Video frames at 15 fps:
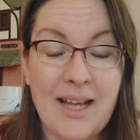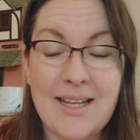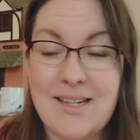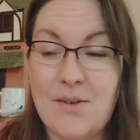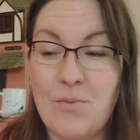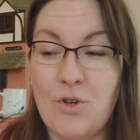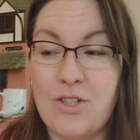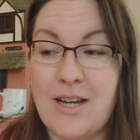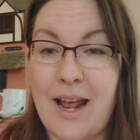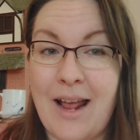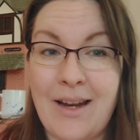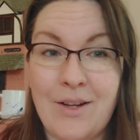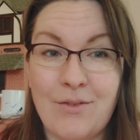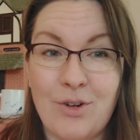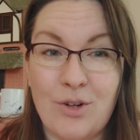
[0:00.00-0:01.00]
Didn't watch
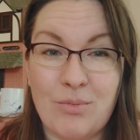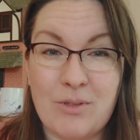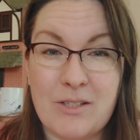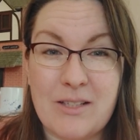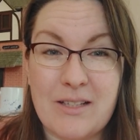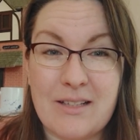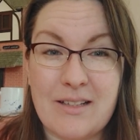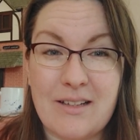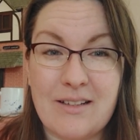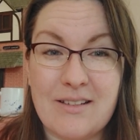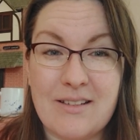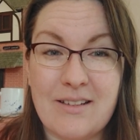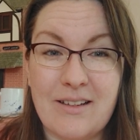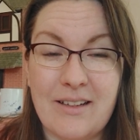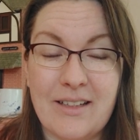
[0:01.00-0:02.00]
any Vlogmases
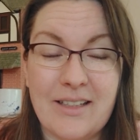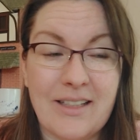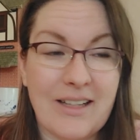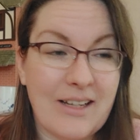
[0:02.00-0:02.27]
last night.